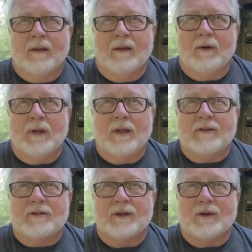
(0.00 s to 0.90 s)
All
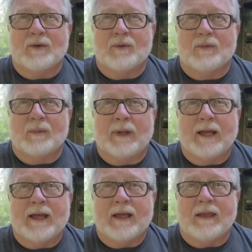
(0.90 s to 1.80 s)
right, so we're
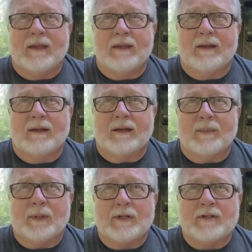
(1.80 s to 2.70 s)
back, and a
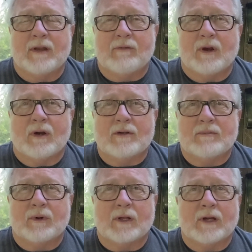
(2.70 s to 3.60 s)
couple of safeguards
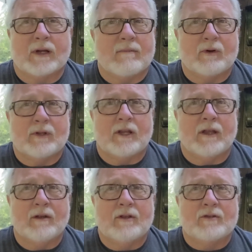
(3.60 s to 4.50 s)
that we're going to cover at the
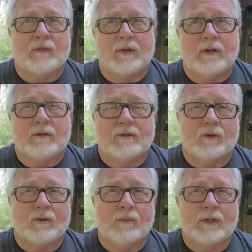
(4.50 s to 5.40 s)
end of this video,
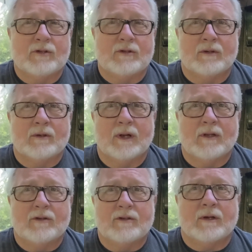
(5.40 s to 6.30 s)
so be sure
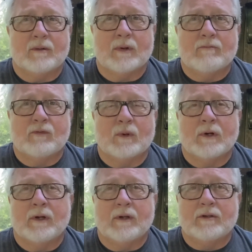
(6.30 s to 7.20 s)
and stick around
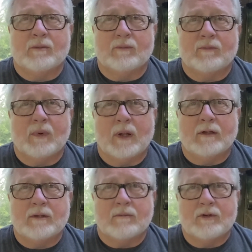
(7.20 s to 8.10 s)
for it. It's a
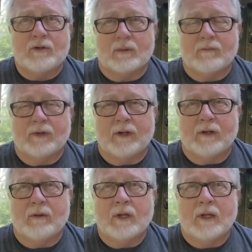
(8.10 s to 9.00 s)
relatively short
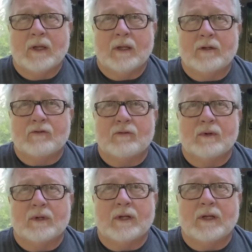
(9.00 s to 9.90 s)
video, and it's
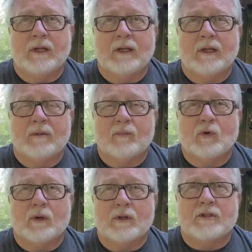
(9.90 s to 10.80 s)
really an
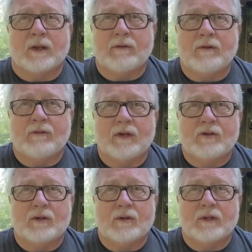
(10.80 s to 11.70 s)
important safety
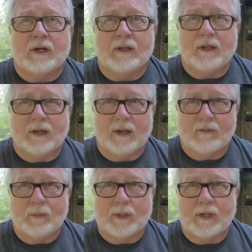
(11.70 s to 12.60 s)
feature that I think
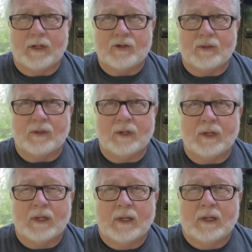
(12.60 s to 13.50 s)
everybody should
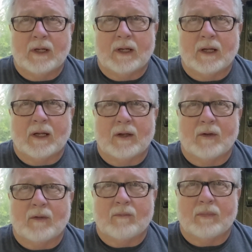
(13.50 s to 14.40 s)

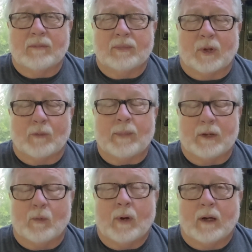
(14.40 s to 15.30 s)
both be
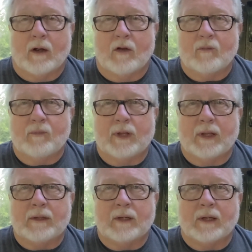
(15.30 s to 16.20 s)
aware of,
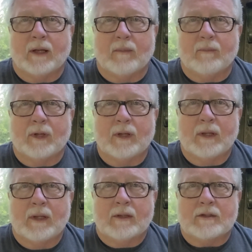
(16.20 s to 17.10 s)
but
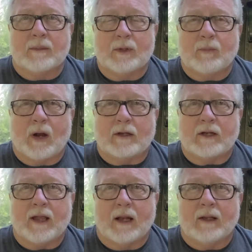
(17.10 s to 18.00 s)
some of the
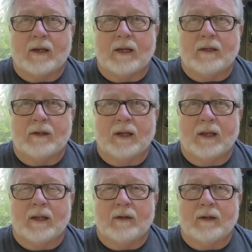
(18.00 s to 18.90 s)
practicality
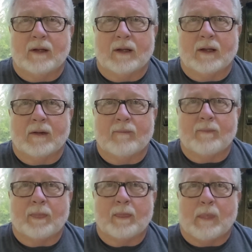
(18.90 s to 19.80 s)
and
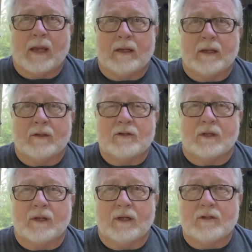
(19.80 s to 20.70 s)
maintenance
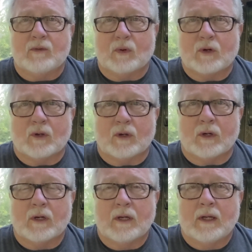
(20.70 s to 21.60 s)
that needs to
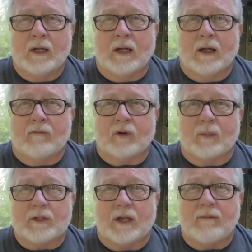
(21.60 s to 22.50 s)
occur
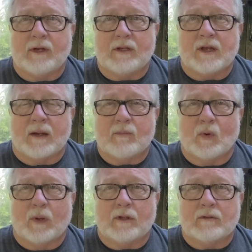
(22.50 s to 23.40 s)
from a safety
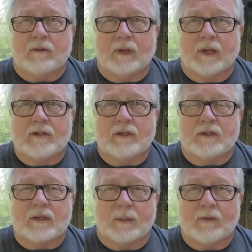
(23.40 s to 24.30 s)
standpoint as it relates
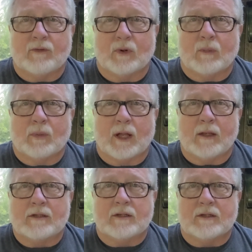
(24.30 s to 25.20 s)
to some of your
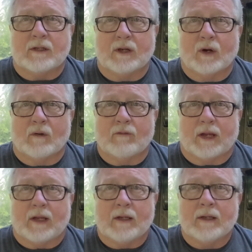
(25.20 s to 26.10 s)
appliances in the
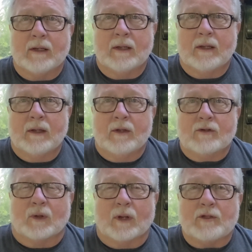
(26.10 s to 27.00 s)
RV.
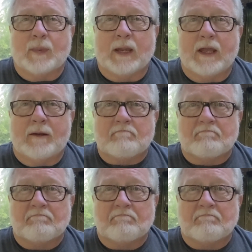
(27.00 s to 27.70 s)
So let's begin.